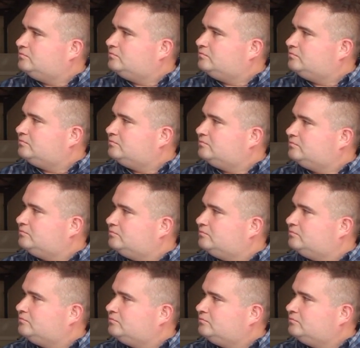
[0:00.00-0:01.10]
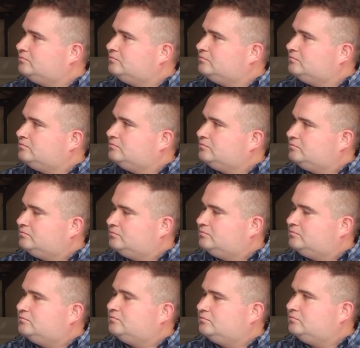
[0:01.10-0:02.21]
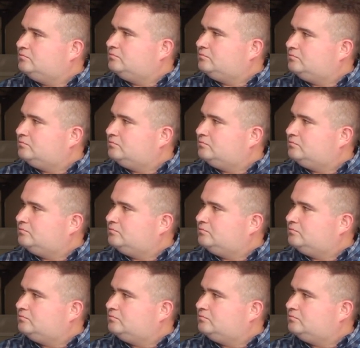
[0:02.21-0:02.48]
The person shown says nothing.